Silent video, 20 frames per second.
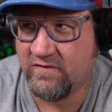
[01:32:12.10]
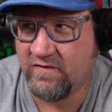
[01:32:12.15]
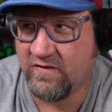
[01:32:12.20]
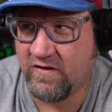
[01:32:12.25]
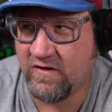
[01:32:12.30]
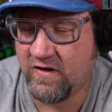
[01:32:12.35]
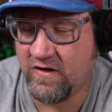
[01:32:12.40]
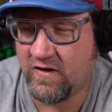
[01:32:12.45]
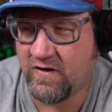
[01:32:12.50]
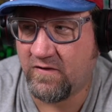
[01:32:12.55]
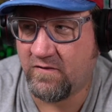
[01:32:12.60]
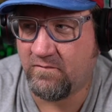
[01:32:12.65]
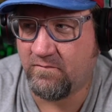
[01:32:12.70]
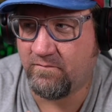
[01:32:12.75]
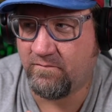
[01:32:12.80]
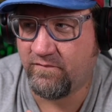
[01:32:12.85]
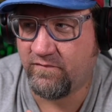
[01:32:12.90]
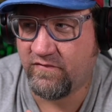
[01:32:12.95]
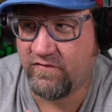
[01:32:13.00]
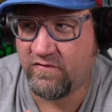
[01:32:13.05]

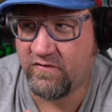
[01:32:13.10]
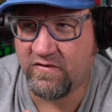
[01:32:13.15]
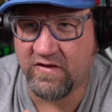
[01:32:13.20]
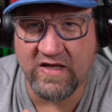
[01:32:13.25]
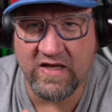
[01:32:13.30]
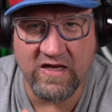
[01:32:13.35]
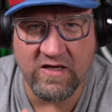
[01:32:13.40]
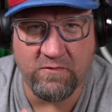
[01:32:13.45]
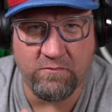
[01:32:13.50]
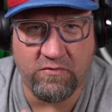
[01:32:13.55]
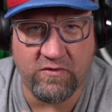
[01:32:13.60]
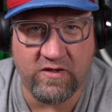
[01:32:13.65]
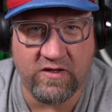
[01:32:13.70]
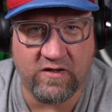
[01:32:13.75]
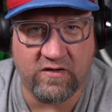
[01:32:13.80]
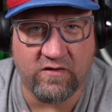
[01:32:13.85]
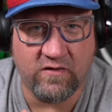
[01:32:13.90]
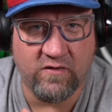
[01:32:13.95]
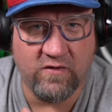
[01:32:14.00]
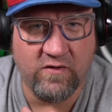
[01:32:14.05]
to the Hate Plague.
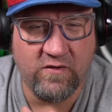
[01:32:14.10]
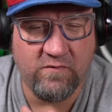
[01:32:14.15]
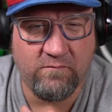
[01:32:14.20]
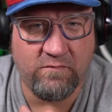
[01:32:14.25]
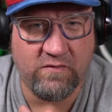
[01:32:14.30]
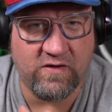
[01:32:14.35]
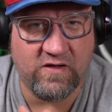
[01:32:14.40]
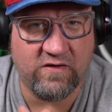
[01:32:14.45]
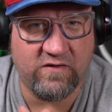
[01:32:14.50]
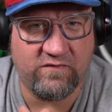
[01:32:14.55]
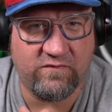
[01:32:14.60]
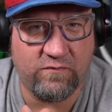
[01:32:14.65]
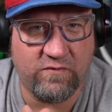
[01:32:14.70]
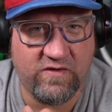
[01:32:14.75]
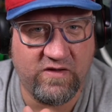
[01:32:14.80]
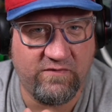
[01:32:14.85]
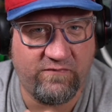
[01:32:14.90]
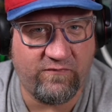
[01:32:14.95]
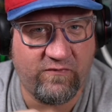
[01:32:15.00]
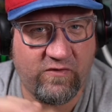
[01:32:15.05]
Because when
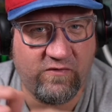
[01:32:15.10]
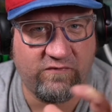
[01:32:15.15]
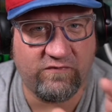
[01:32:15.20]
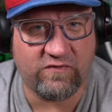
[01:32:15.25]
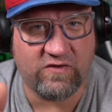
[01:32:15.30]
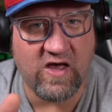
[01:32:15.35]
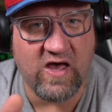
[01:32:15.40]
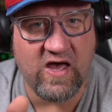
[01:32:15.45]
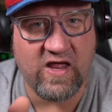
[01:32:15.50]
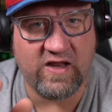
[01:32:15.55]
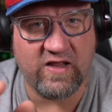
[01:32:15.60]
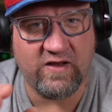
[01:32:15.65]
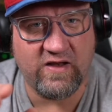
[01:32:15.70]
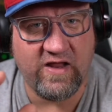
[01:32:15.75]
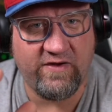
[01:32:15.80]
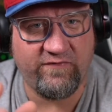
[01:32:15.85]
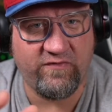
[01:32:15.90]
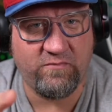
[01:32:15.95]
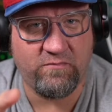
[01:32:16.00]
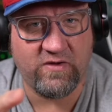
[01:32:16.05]
they first got it,
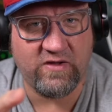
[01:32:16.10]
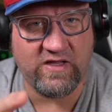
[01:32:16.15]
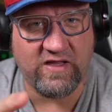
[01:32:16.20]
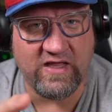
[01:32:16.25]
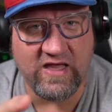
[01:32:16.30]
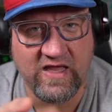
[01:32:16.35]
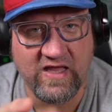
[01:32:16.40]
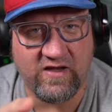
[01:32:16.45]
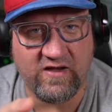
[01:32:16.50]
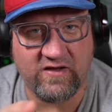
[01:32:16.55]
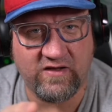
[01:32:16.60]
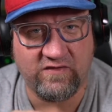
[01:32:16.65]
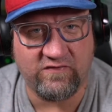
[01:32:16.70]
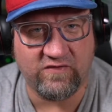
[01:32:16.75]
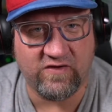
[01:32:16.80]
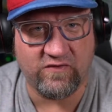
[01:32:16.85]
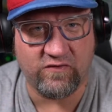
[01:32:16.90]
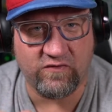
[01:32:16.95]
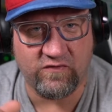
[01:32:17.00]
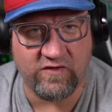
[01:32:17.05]
everybody hated each
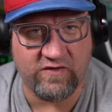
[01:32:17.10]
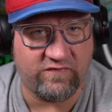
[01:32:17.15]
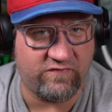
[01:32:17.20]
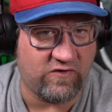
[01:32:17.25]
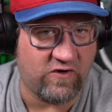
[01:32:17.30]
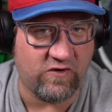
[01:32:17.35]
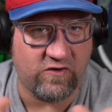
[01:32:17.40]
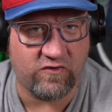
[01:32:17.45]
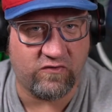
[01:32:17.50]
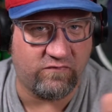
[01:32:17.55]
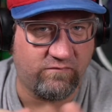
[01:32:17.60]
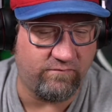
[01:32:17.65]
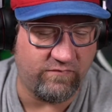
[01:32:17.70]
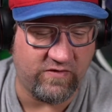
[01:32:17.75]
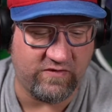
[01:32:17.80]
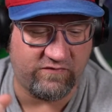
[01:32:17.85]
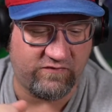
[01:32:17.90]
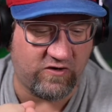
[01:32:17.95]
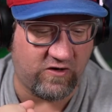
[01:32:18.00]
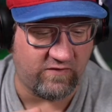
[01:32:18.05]
other, and they started
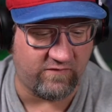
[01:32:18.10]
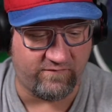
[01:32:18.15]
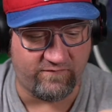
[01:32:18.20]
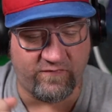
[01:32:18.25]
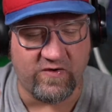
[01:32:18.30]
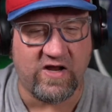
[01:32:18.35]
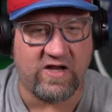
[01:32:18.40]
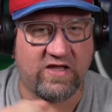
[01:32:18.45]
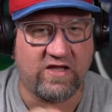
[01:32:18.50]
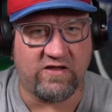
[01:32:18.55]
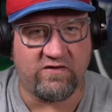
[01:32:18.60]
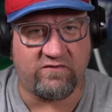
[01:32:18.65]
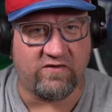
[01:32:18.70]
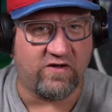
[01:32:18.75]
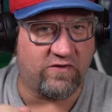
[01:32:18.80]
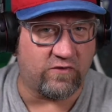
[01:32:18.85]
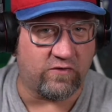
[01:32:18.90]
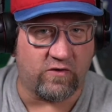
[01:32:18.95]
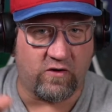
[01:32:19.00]
fighting each other.